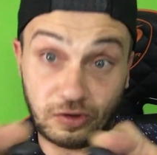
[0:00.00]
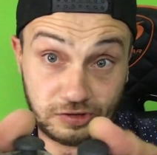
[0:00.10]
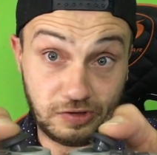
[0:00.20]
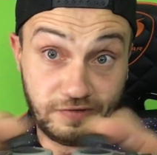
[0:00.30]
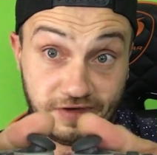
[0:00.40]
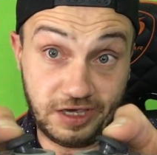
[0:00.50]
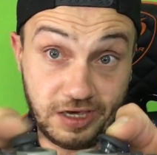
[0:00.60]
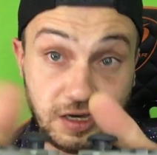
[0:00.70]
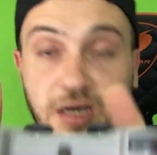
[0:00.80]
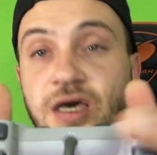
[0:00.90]
over
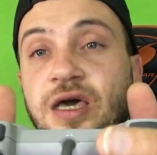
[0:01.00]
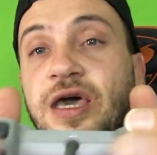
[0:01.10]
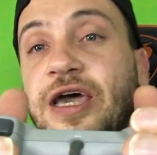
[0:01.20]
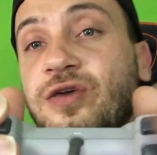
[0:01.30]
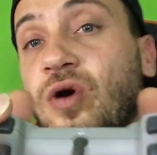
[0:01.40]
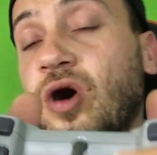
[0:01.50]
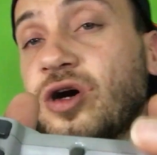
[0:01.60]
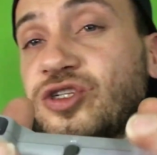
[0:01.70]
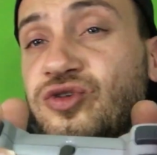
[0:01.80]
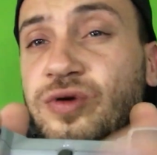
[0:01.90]
here, and your
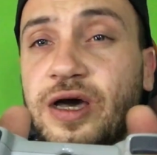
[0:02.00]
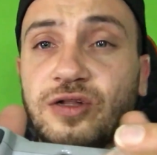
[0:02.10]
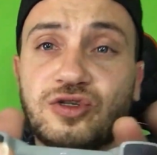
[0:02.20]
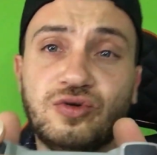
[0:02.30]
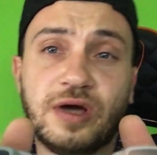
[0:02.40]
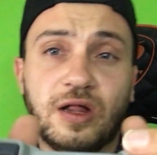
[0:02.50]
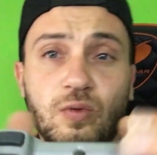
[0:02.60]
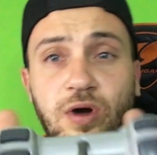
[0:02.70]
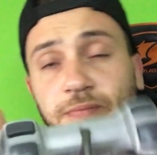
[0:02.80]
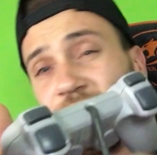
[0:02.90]
R2, L2,
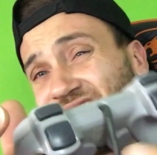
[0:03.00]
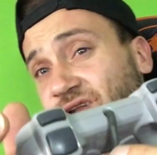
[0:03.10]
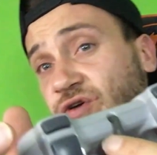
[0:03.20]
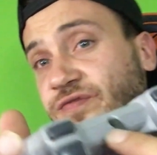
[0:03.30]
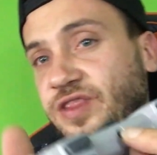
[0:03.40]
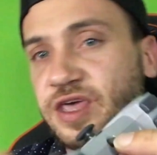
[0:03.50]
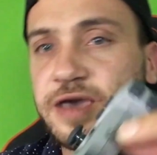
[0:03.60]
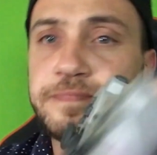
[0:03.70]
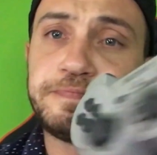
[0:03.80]
L1 button over there.